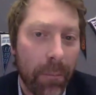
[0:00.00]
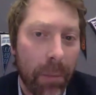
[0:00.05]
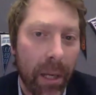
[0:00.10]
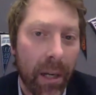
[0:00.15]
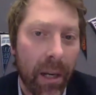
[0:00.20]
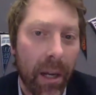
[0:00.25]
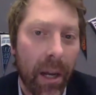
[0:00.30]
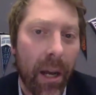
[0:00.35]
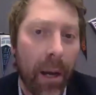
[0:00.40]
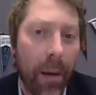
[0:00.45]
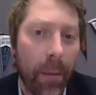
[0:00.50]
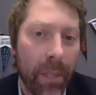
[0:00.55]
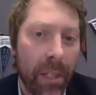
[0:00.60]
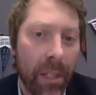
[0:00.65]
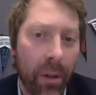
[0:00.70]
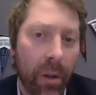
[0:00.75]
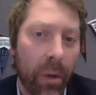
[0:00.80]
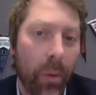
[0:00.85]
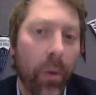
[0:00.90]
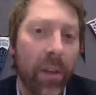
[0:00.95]
But,
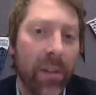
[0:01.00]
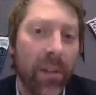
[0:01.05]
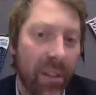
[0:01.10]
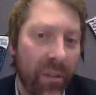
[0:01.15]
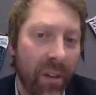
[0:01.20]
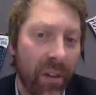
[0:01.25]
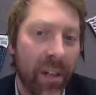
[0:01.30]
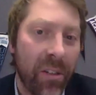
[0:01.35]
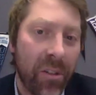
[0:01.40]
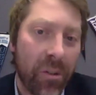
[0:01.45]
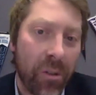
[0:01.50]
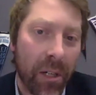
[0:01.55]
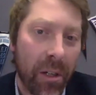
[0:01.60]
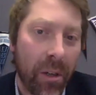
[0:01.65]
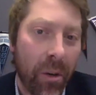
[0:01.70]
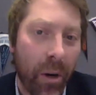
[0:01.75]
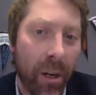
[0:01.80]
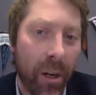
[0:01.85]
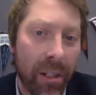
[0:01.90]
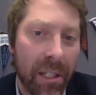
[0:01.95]
there was a very strict
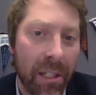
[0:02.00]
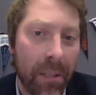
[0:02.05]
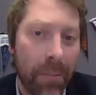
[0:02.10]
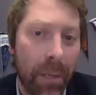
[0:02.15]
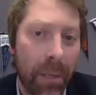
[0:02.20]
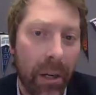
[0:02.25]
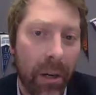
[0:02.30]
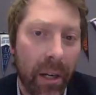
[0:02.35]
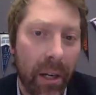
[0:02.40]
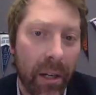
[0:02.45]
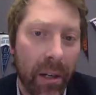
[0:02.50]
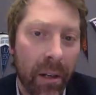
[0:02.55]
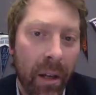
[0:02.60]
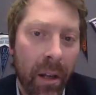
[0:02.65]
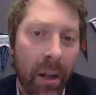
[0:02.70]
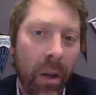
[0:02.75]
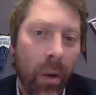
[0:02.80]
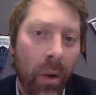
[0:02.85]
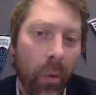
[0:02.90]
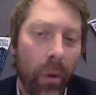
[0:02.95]
quarantine period
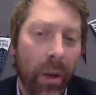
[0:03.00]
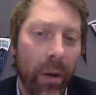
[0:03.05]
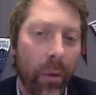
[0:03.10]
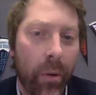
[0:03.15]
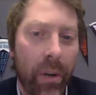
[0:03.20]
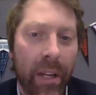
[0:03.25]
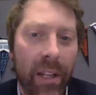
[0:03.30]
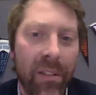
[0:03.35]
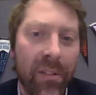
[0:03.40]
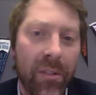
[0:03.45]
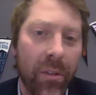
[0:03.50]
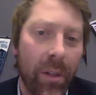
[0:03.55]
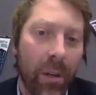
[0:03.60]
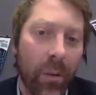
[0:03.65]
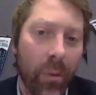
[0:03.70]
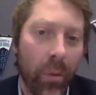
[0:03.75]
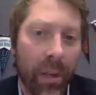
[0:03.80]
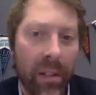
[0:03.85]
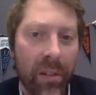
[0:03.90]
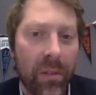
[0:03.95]
when a
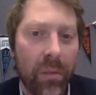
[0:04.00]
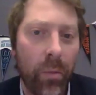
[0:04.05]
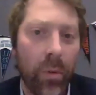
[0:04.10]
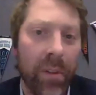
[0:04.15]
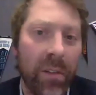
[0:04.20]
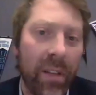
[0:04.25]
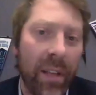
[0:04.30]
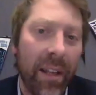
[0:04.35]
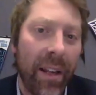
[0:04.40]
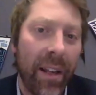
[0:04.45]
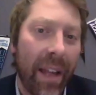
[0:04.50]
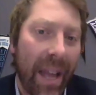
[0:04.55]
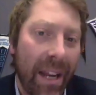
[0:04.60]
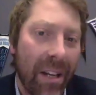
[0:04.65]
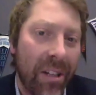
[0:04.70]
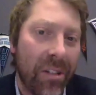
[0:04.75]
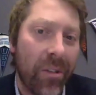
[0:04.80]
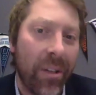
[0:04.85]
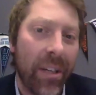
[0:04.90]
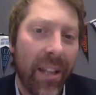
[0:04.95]
student was
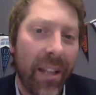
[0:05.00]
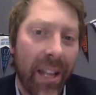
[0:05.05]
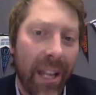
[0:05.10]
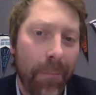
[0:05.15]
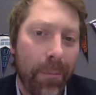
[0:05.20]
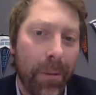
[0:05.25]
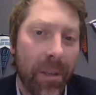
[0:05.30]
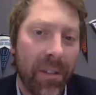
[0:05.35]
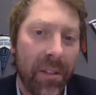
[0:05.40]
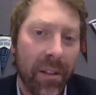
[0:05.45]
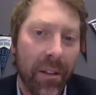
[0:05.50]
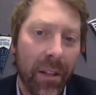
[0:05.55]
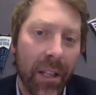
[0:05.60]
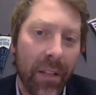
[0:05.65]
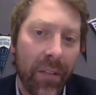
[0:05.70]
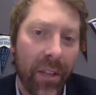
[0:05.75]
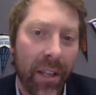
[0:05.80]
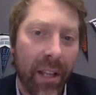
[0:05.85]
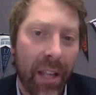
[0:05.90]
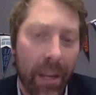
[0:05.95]
entering campus and
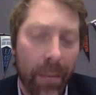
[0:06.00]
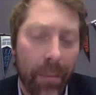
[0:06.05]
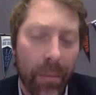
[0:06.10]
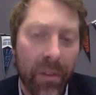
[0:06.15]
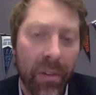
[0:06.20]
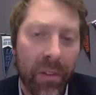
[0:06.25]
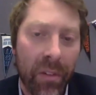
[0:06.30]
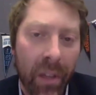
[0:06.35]
leaving campus